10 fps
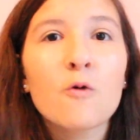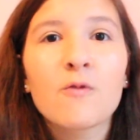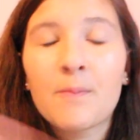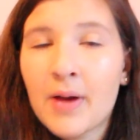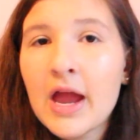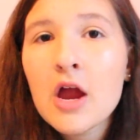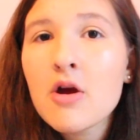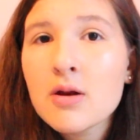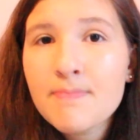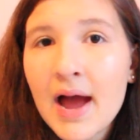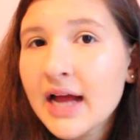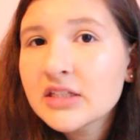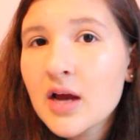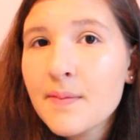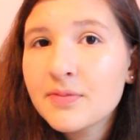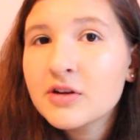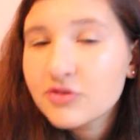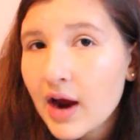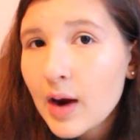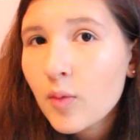repair and patch up the
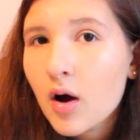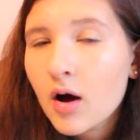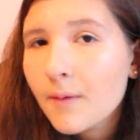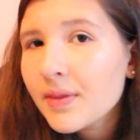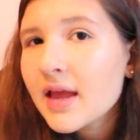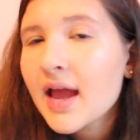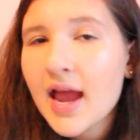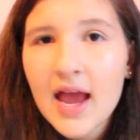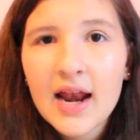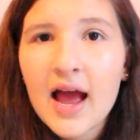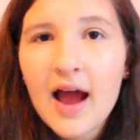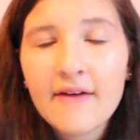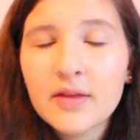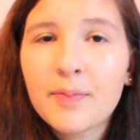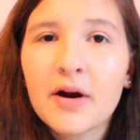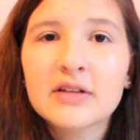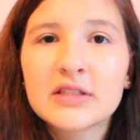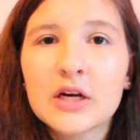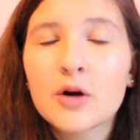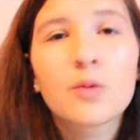drywall, and have the parts
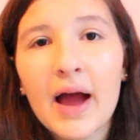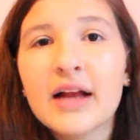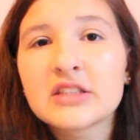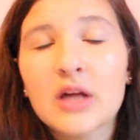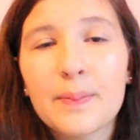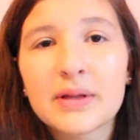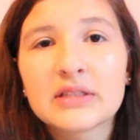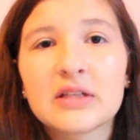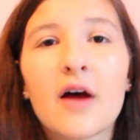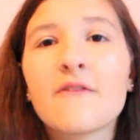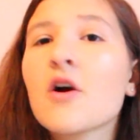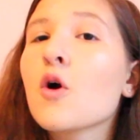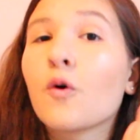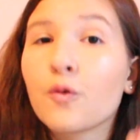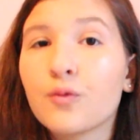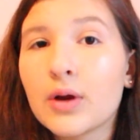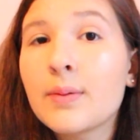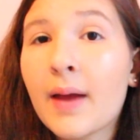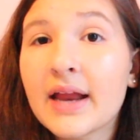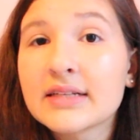that are patched up and stuff
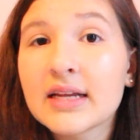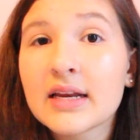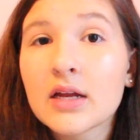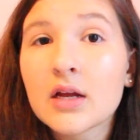repainted.